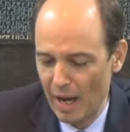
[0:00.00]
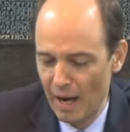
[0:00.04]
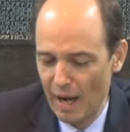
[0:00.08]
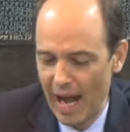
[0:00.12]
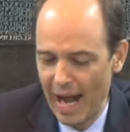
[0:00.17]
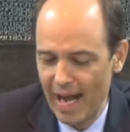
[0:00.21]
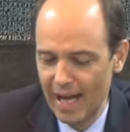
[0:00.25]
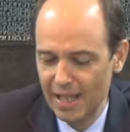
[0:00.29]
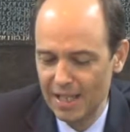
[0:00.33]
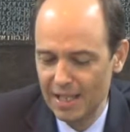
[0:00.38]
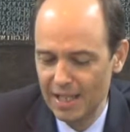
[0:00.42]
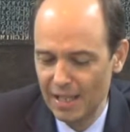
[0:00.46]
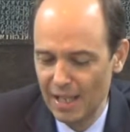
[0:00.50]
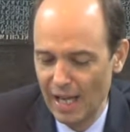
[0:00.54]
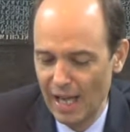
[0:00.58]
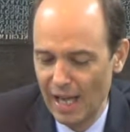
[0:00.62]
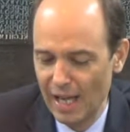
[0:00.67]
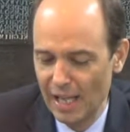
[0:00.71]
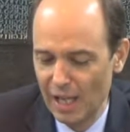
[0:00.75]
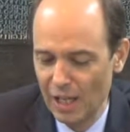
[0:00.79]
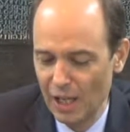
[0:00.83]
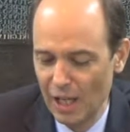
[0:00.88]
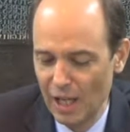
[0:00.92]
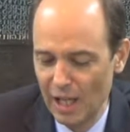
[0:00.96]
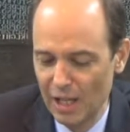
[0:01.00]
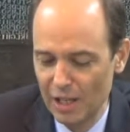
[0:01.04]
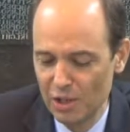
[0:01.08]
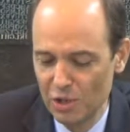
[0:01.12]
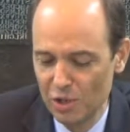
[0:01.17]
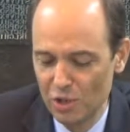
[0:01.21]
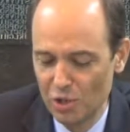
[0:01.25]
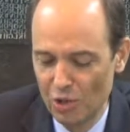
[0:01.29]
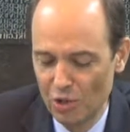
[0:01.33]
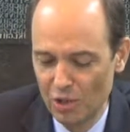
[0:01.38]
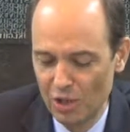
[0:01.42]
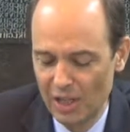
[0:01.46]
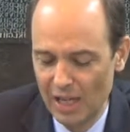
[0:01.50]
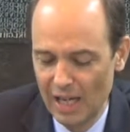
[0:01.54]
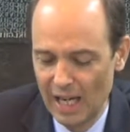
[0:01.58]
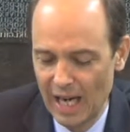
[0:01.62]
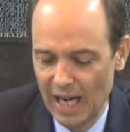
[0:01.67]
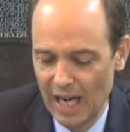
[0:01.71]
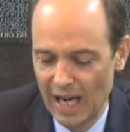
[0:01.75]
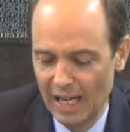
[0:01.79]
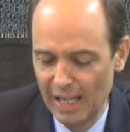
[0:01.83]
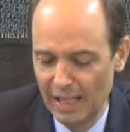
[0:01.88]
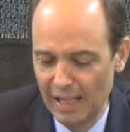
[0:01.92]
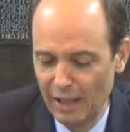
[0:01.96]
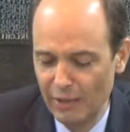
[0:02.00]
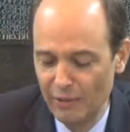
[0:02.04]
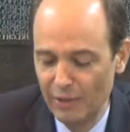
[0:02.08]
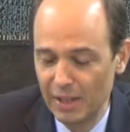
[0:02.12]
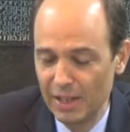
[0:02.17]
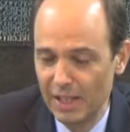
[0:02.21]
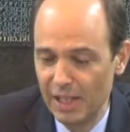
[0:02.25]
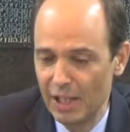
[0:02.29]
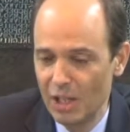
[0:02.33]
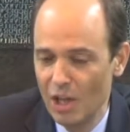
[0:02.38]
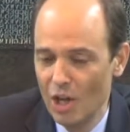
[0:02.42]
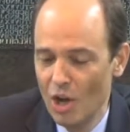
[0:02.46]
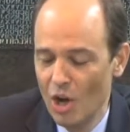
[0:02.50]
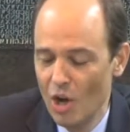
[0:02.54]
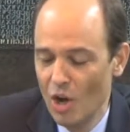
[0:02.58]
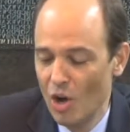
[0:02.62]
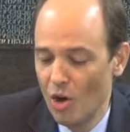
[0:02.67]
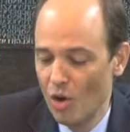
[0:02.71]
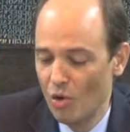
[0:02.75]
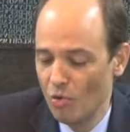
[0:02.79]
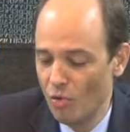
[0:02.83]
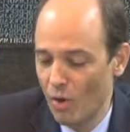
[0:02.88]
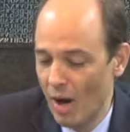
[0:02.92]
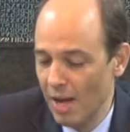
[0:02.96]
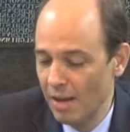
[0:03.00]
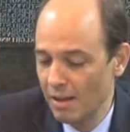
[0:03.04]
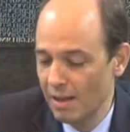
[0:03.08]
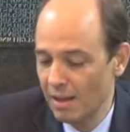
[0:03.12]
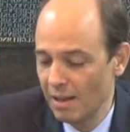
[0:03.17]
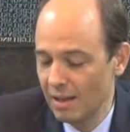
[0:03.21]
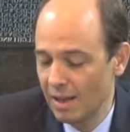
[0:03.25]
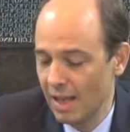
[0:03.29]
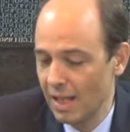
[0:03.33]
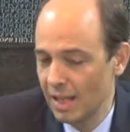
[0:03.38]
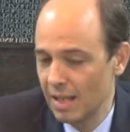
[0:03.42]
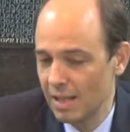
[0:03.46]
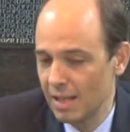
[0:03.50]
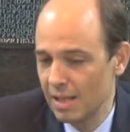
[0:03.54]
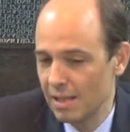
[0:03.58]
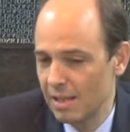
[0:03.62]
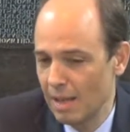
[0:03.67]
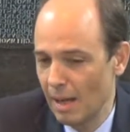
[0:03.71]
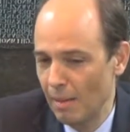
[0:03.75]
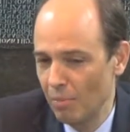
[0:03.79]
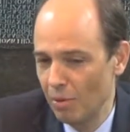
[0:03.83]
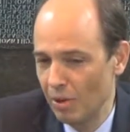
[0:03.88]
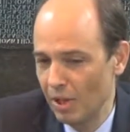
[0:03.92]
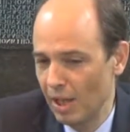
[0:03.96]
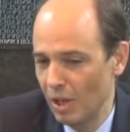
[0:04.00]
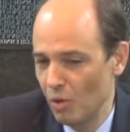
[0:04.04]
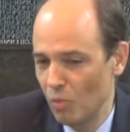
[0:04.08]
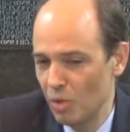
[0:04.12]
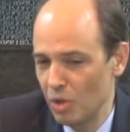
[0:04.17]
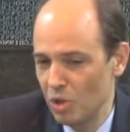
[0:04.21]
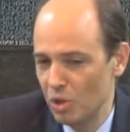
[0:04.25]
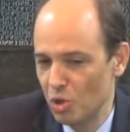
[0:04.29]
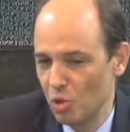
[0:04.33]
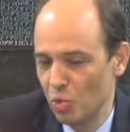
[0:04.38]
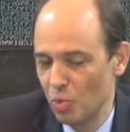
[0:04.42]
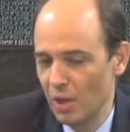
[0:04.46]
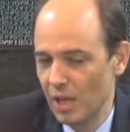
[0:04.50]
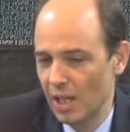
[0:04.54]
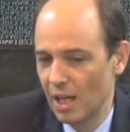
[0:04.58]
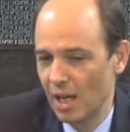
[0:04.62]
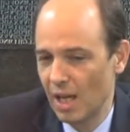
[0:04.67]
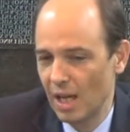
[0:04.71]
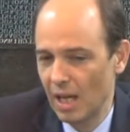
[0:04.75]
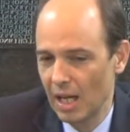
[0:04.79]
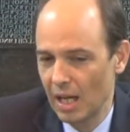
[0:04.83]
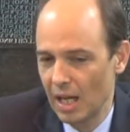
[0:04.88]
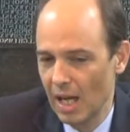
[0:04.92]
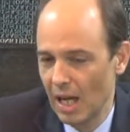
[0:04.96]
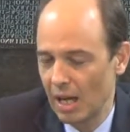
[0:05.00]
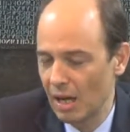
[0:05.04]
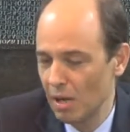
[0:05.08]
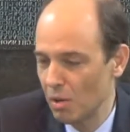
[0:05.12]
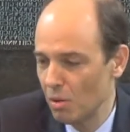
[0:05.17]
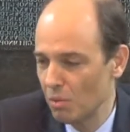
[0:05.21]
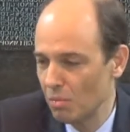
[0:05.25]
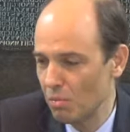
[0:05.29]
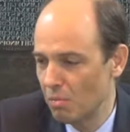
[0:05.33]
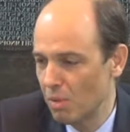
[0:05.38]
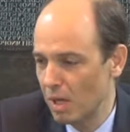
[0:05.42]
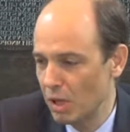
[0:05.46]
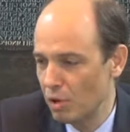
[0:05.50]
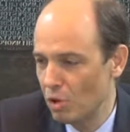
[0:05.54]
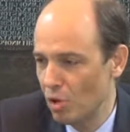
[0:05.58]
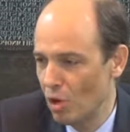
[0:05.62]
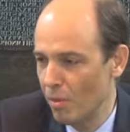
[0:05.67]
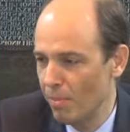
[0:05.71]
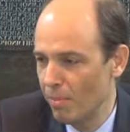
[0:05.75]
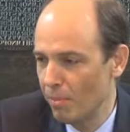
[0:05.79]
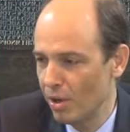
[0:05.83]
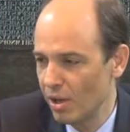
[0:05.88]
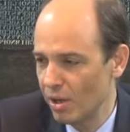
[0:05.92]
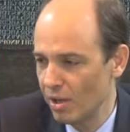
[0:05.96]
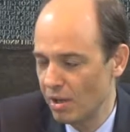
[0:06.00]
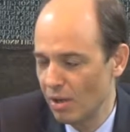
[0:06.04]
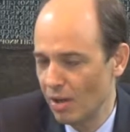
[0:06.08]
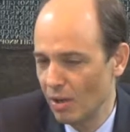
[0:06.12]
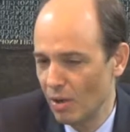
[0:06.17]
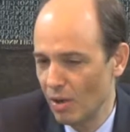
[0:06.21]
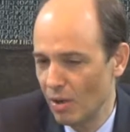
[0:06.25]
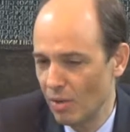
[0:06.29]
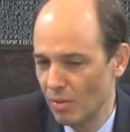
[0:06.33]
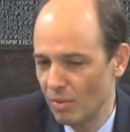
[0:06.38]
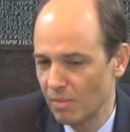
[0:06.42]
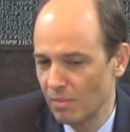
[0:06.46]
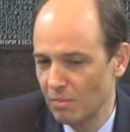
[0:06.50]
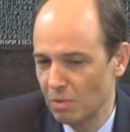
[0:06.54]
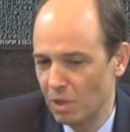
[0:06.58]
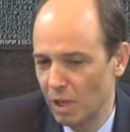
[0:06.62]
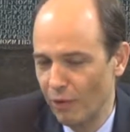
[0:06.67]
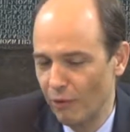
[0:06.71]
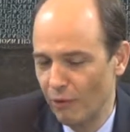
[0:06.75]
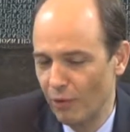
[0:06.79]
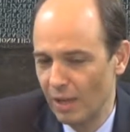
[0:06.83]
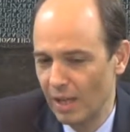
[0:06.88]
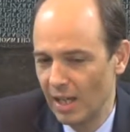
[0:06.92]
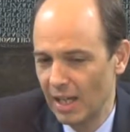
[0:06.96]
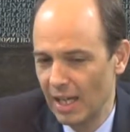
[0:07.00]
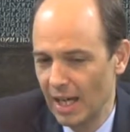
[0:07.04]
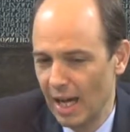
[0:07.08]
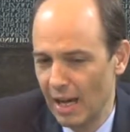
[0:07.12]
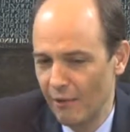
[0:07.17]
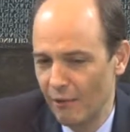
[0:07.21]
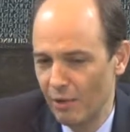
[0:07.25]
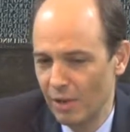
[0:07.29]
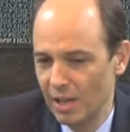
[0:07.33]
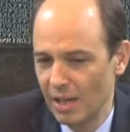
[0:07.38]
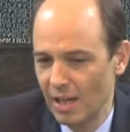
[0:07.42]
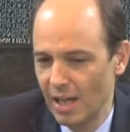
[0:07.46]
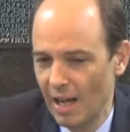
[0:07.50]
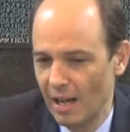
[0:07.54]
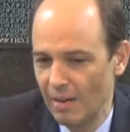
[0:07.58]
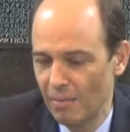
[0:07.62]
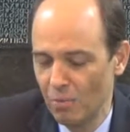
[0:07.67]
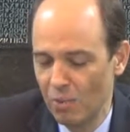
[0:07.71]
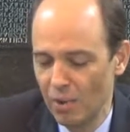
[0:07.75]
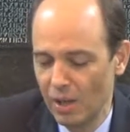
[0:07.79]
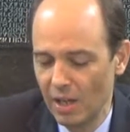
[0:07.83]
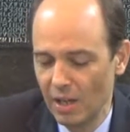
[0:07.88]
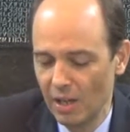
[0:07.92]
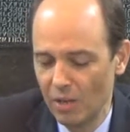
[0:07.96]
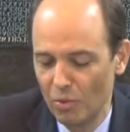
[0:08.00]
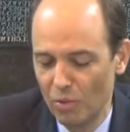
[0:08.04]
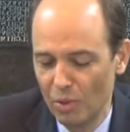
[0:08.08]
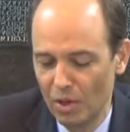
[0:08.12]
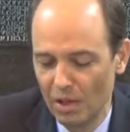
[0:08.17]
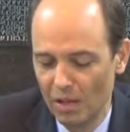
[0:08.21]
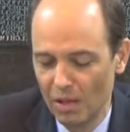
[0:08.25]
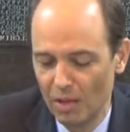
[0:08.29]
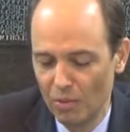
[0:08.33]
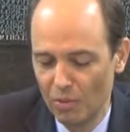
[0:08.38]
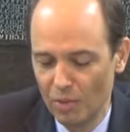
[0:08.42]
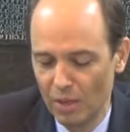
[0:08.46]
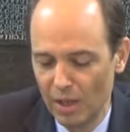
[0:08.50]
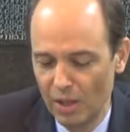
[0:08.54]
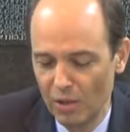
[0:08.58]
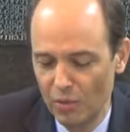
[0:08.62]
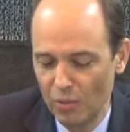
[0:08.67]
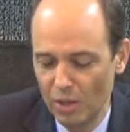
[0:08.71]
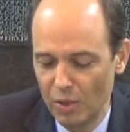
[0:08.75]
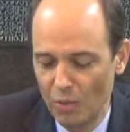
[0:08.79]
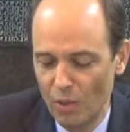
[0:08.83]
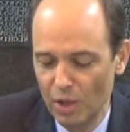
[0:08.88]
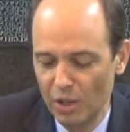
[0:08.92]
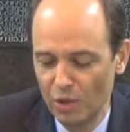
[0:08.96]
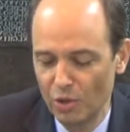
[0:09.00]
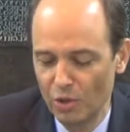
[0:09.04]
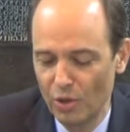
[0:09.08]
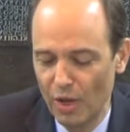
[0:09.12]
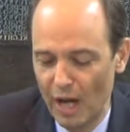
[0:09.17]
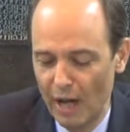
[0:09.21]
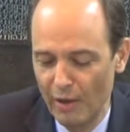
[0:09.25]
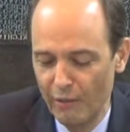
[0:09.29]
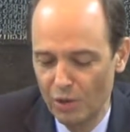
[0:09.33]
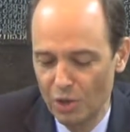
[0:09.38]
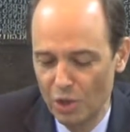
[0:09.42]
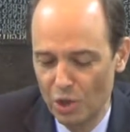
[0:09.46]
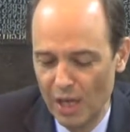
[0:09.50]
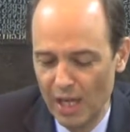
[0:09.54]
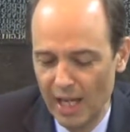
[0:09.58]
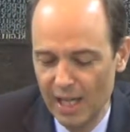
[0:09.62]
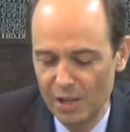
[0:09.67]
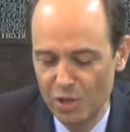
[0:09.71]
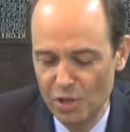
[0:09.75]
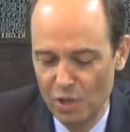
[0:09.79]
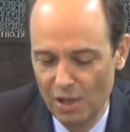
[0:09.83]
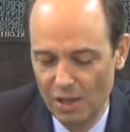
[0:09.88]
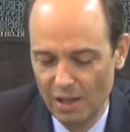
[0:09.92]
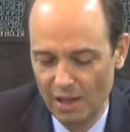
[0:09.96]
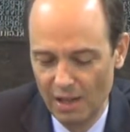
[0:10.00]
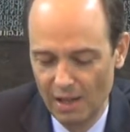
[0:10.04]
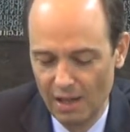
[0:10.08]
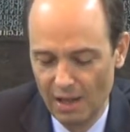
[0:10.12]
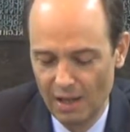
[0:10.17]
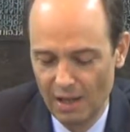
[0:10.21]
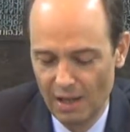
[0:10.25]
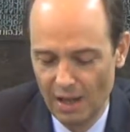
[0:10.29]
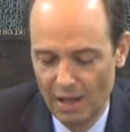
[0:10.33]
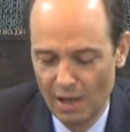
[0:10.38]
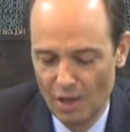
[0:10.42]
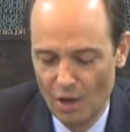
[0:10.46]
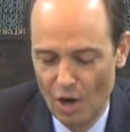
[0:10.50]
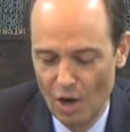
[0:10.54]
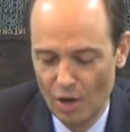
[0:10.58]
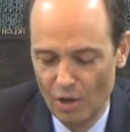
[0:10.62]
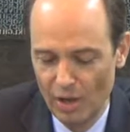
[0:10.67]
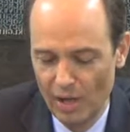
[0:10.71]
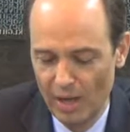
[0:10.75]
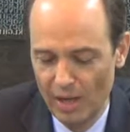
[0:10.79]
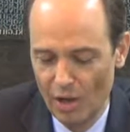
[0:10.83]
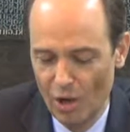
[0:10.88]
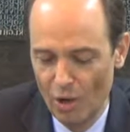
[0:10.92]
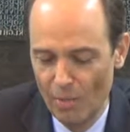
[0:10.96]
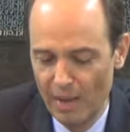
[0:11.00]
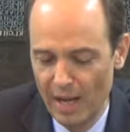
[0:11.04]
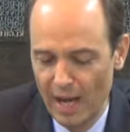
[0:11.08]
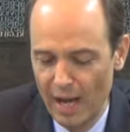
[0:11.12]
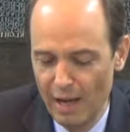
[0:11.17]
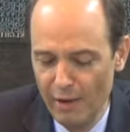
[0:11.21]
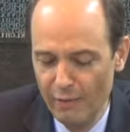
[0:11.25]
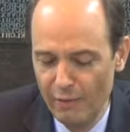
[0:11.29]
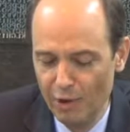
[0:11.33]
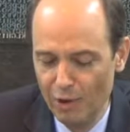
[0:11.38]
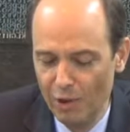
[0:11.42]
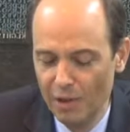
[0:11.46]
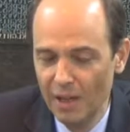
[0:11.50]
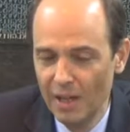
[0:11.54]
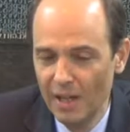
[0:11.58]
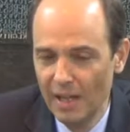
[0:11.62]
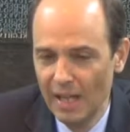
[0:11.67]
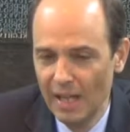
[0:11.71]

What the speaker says: acts and certain activity, rather than something which we can interpret differently every time we want to have a change in our behavior.